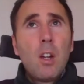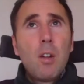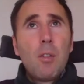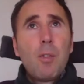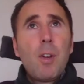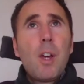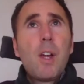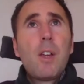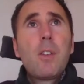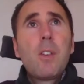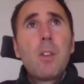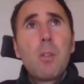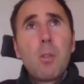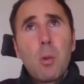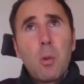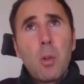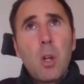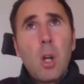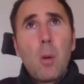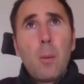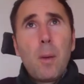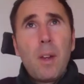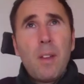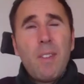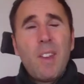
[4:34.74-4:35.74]
first of all,
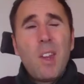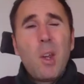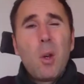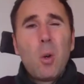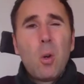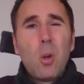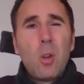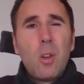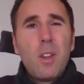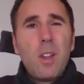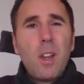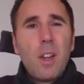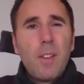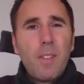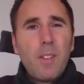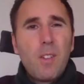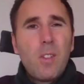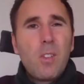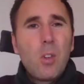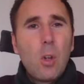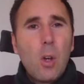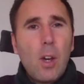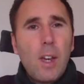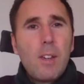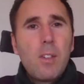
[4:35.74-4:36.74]
knowing the
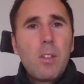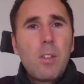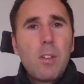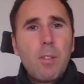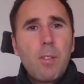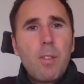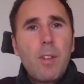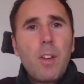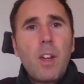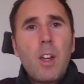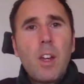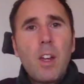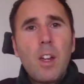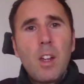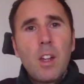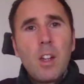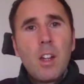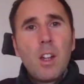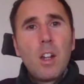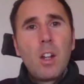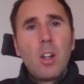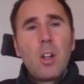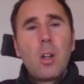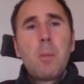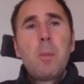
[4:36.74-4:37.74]
size of the
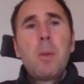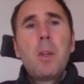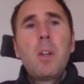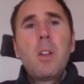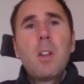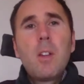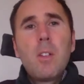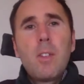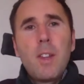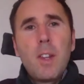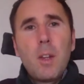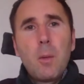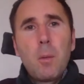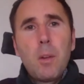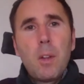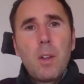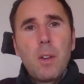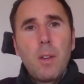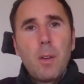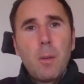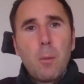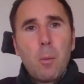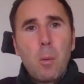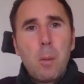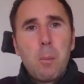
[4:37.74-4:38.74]
community with
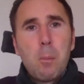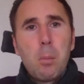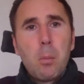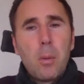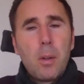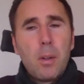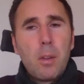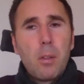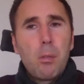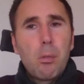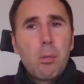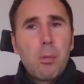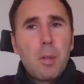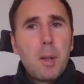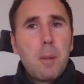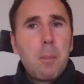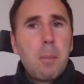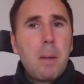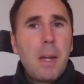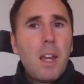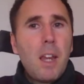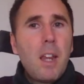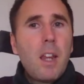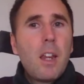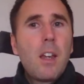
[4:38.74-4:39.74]
the 1.3
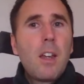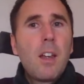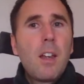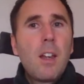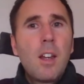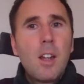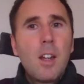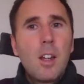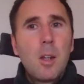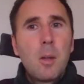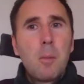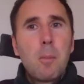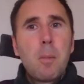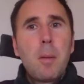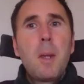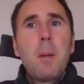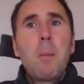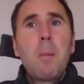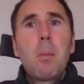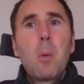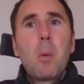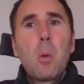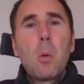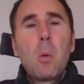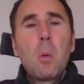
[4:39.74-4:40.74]
billion
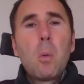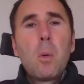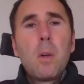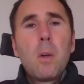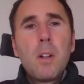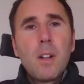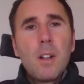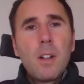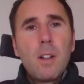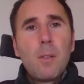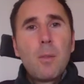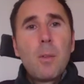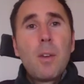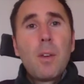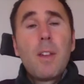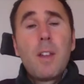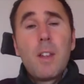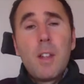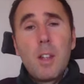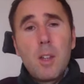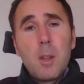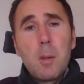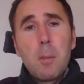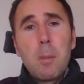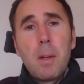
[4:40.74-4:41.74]
people with a
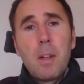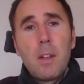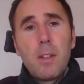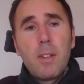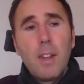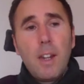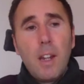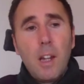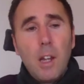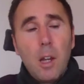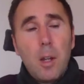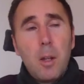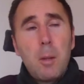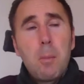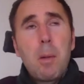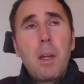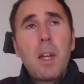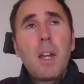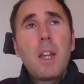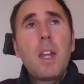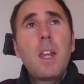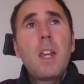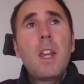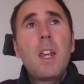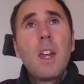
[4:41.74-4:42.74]
disability
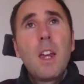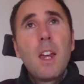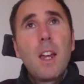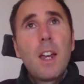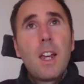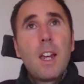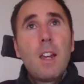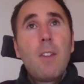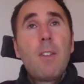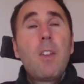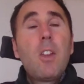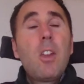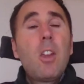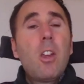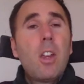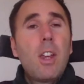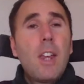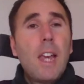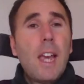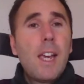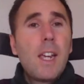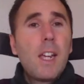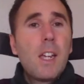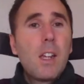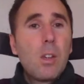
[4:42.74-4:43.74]
globally. In the UK,
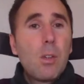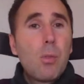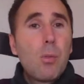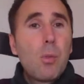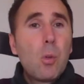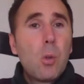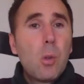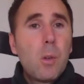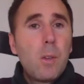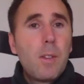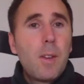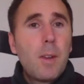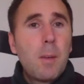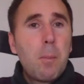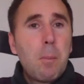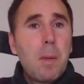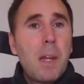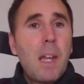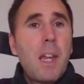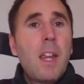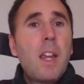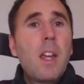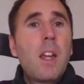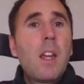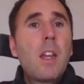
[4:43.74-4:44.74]
it's 14
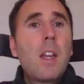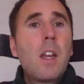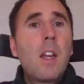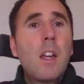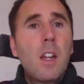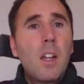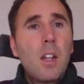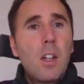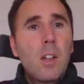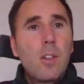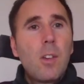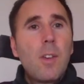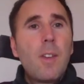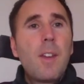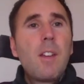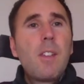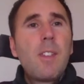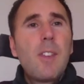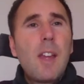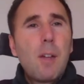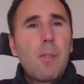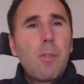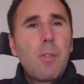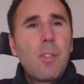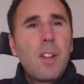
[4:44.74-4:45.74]
million. So there's
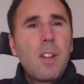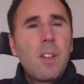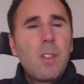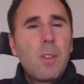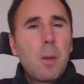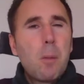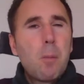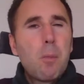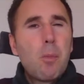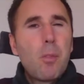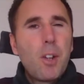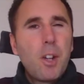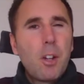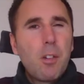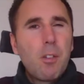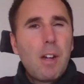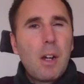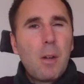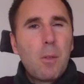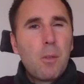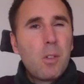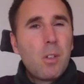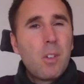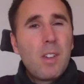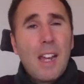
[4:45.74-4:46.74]
definitely something
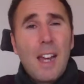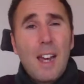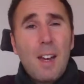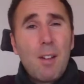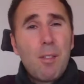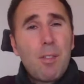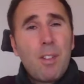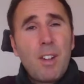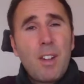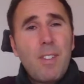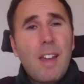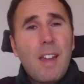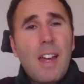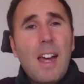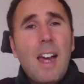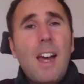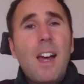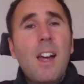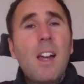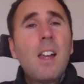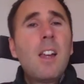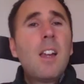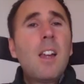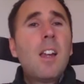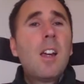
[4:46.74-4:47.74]
around just having that